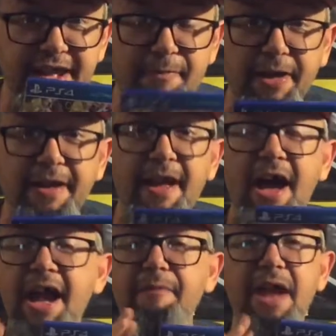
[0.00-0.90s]
it that way.
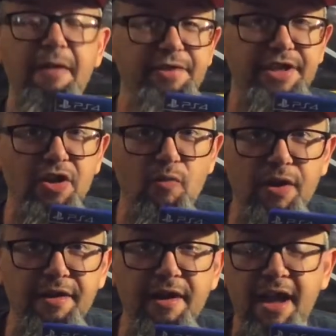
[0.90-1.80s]
I have every single
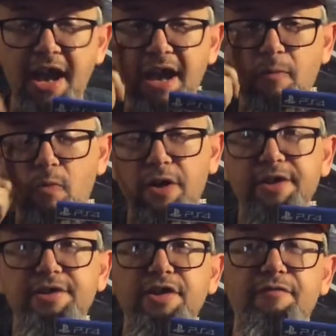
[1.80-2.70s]
one. I have 1
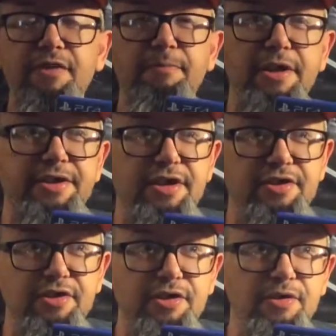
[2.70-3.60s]
and 2 for the
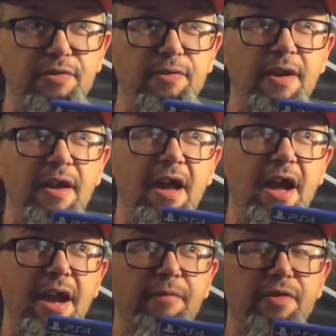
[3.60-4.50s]
PlayStation 2. I
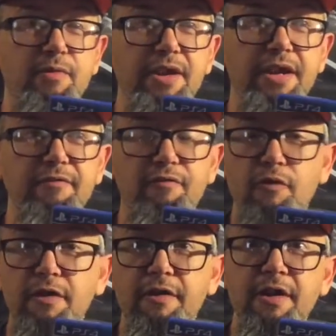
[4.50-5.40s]
have 3 and
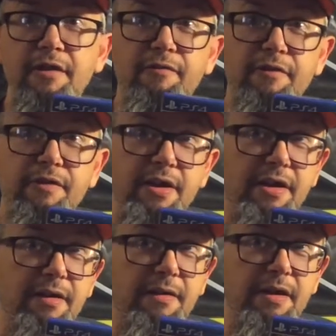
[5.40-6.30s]
4 for the
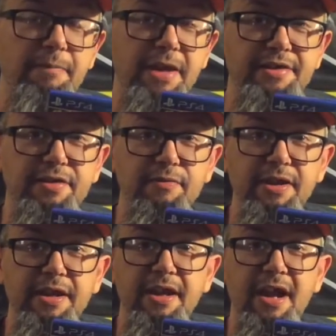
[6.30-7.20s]

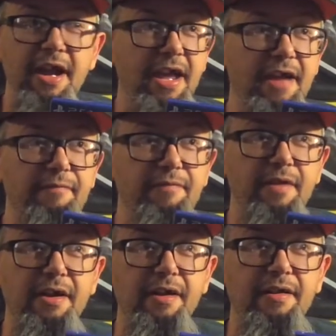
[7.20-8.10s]
PS3. I have
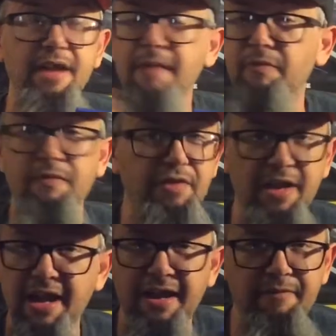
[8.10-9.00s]
everyone for.
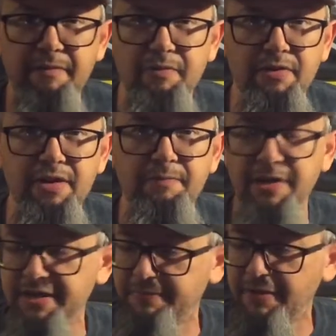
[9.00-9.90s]
I have everyone on the
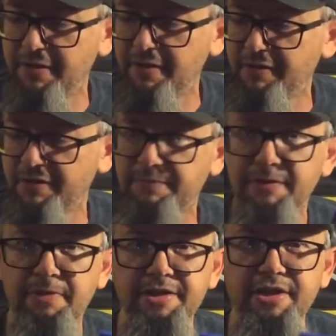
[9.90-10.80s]
PSP. Oh, there's my
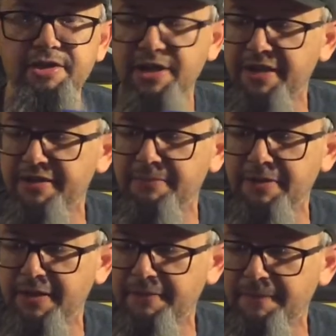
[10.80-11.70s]
PlayStation acting up
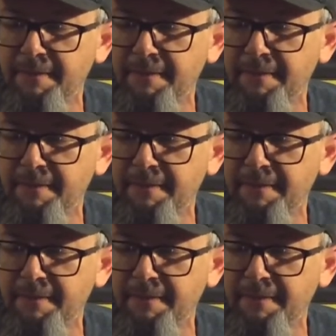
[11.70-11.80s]
again.